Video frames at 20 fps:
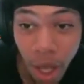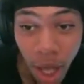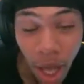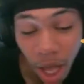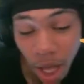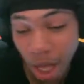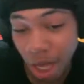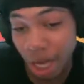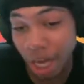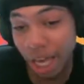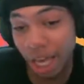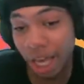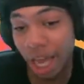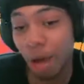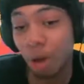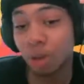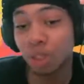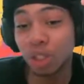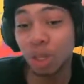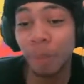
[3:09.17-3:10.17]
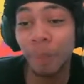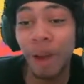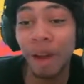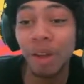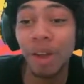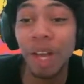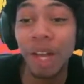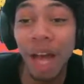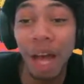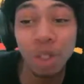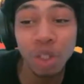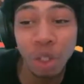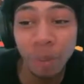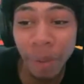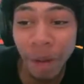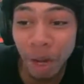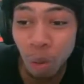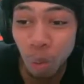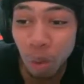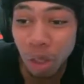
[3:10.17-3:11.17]
I can't lie. I'll jump out. I'll jump
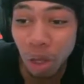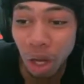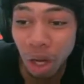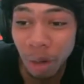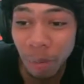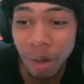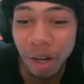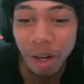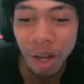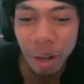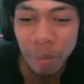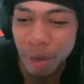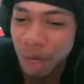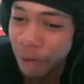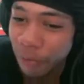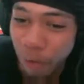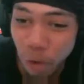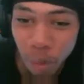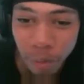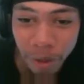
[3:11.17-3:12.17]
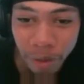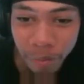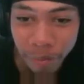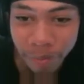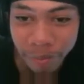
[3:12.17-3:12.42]
out the window and I'm gonna I'm gonna film it.